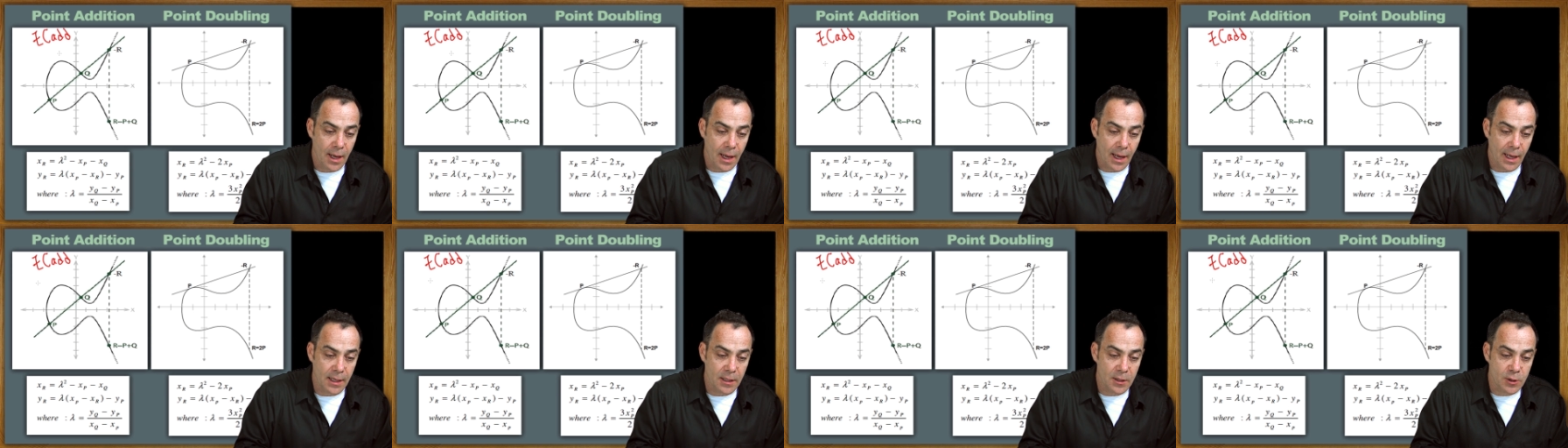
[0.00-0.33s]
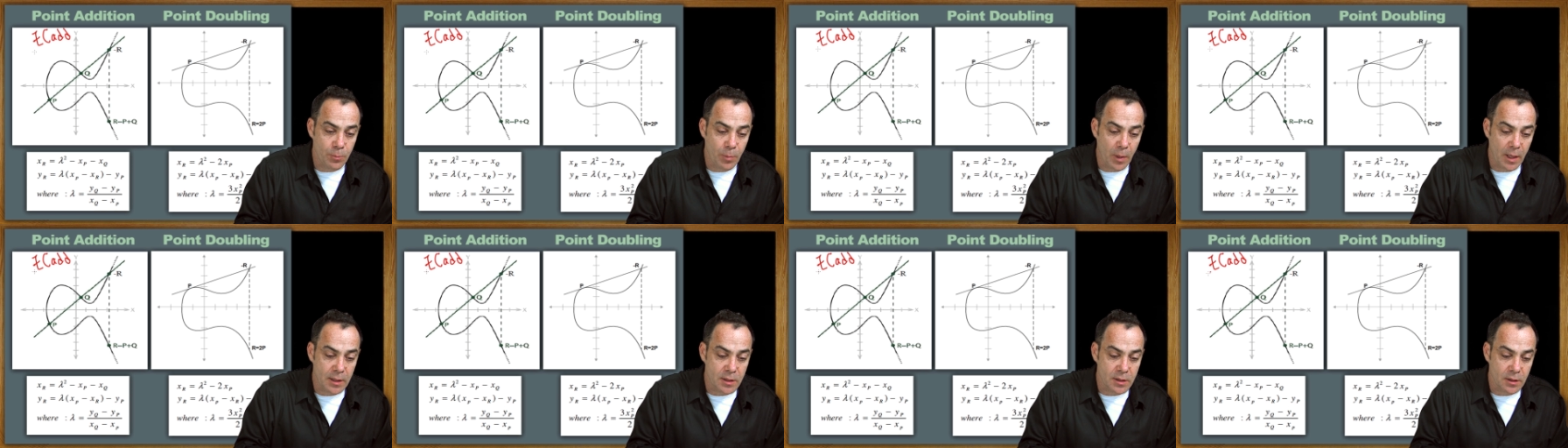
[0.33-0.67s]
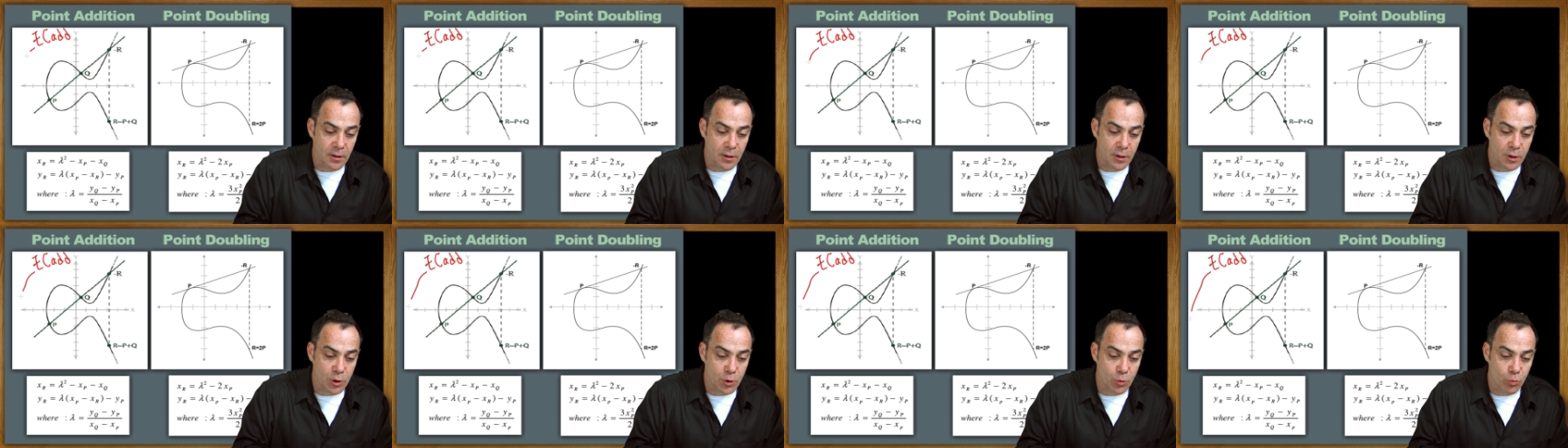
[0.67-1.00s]
And it's
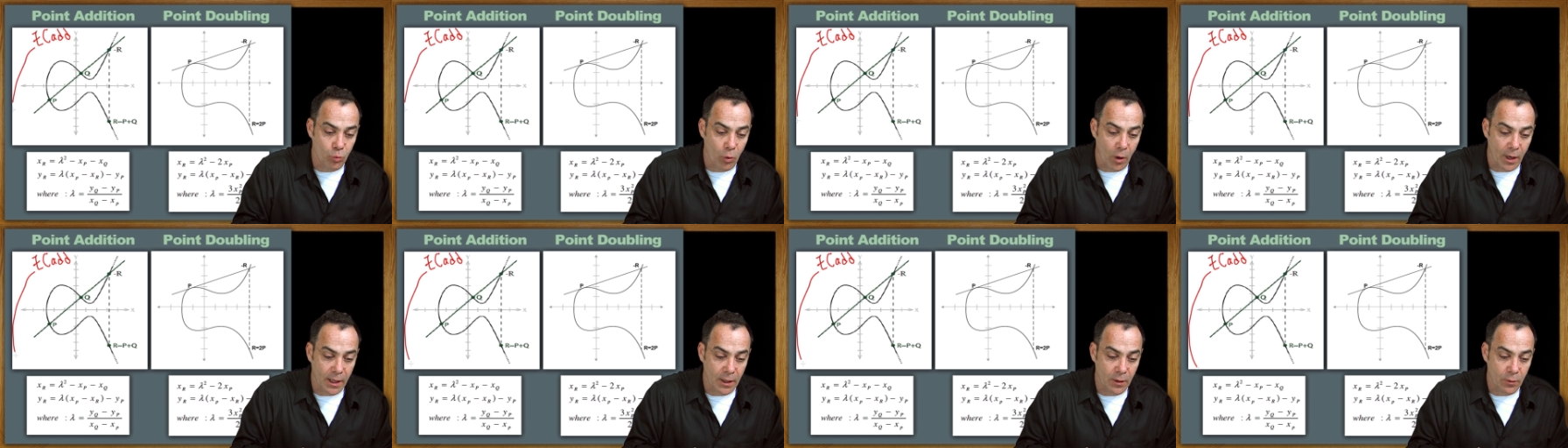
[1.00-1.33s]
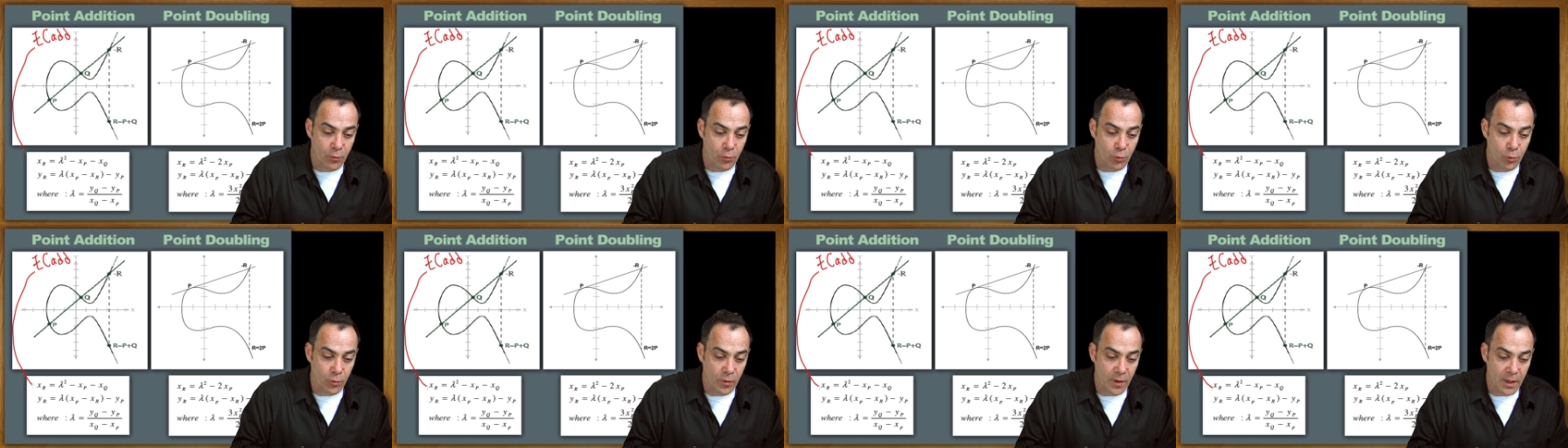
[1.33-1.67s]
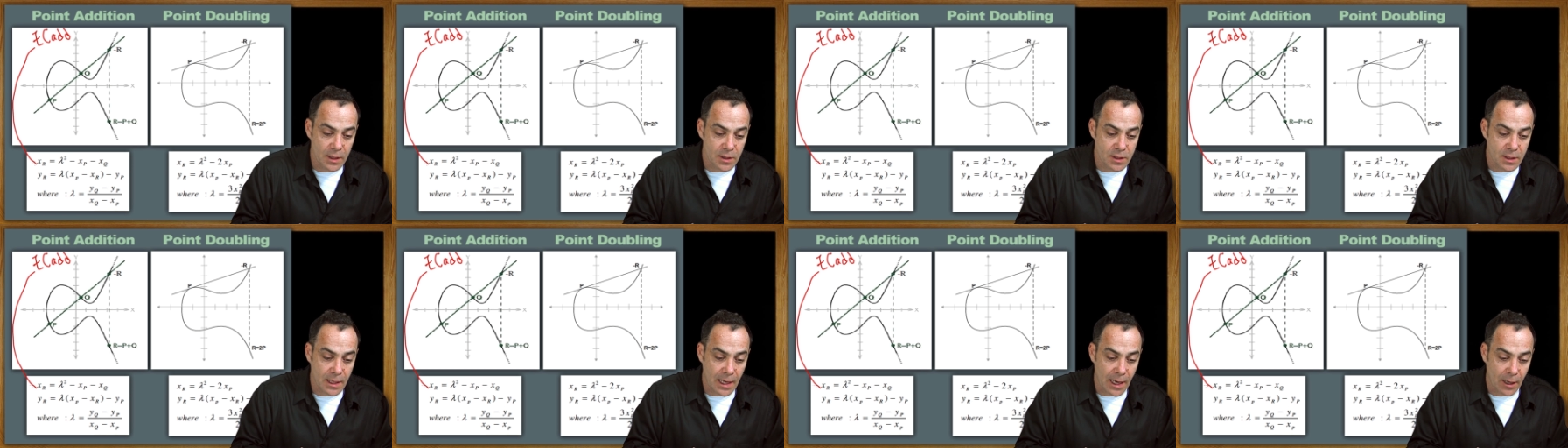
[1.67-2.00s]
basically just running through
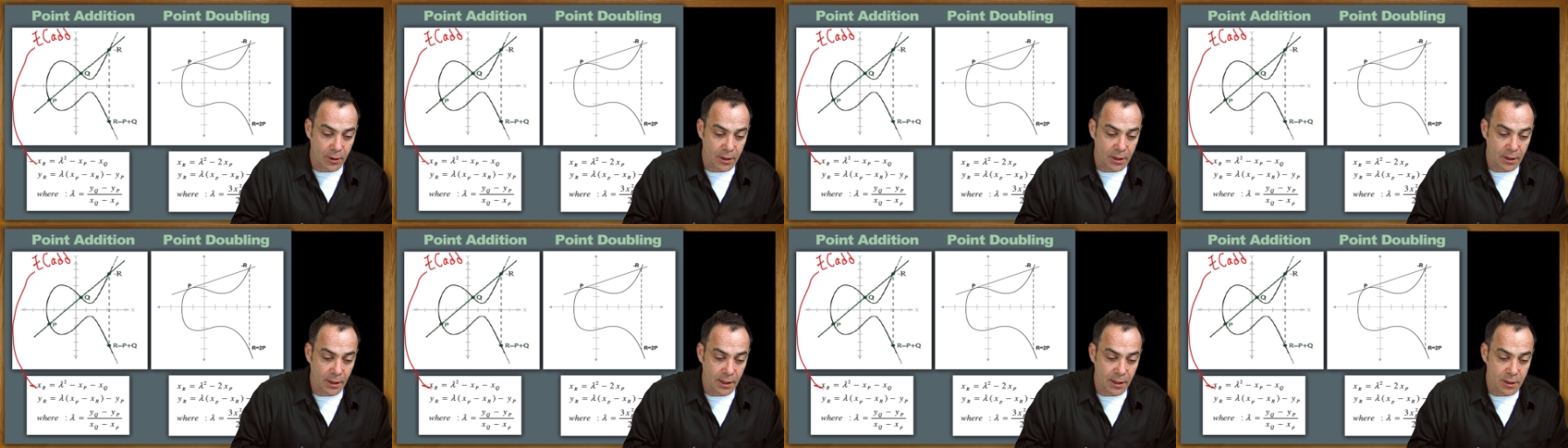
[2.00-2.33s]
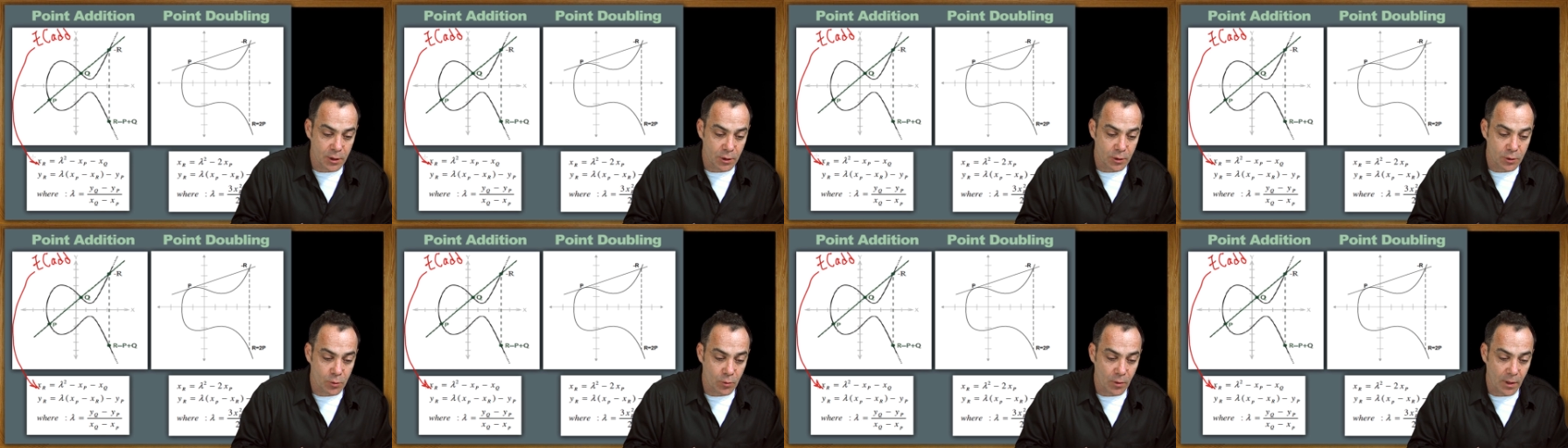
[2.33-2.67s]
these calculations